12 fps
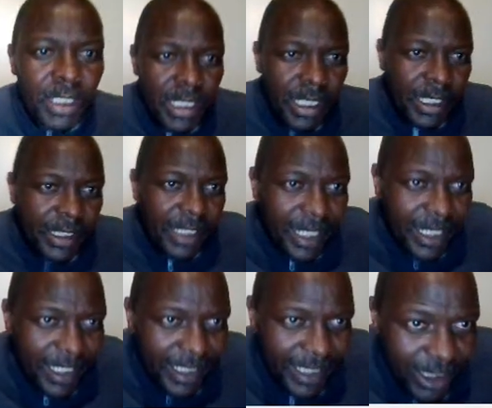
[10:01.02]
the
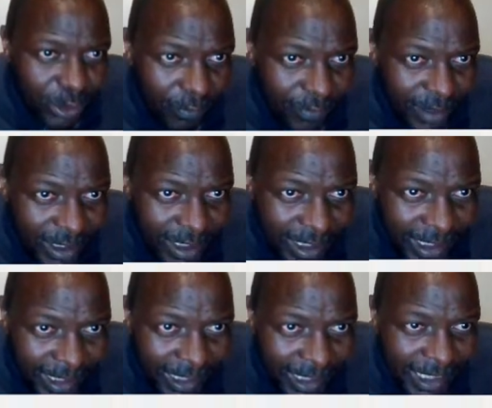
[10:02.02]
rest of the
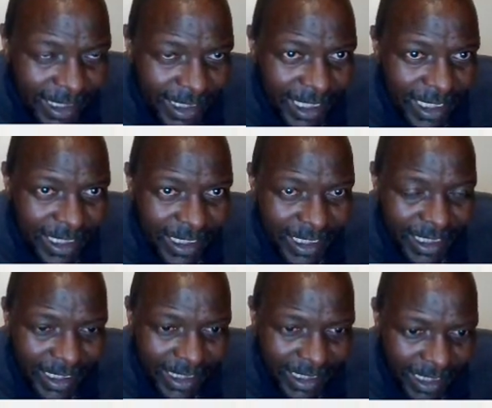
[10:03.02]
circuit as it
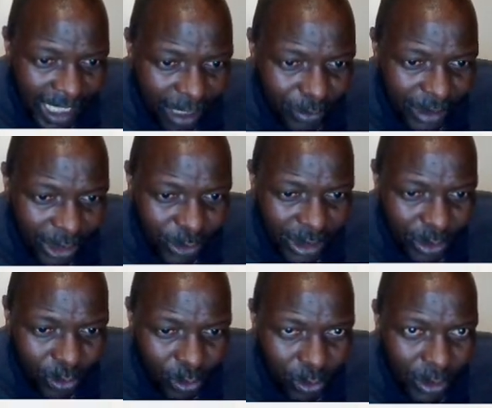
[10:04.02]
is, I could actually
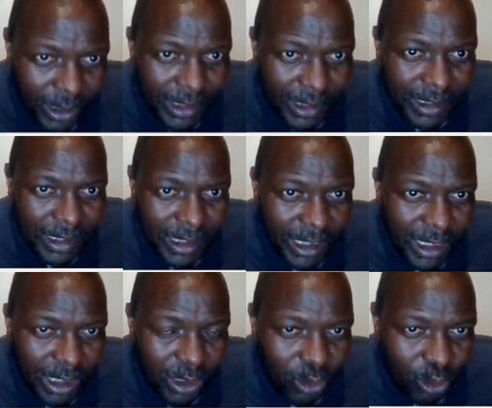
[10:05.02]
go and
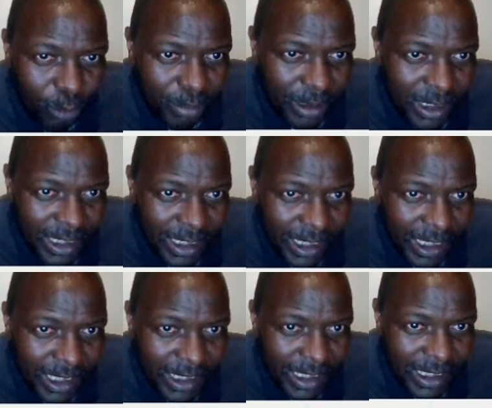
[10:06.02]
copy this
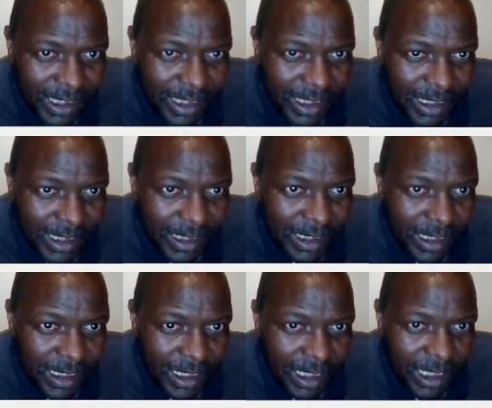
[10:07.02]
circuit as it is.
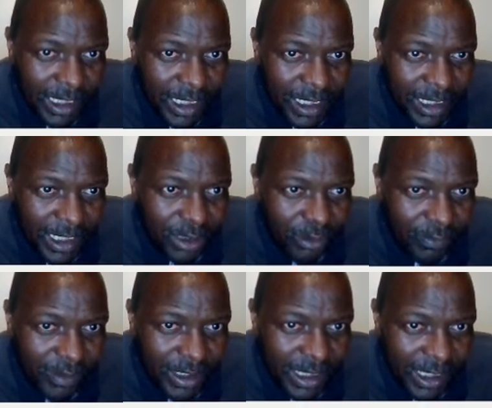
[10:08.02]
The rest of the
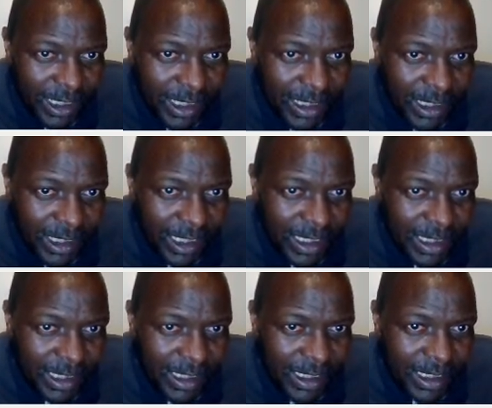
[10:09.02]
circuit as
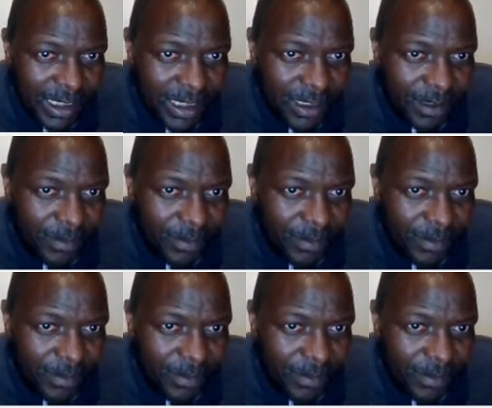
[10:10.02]
is,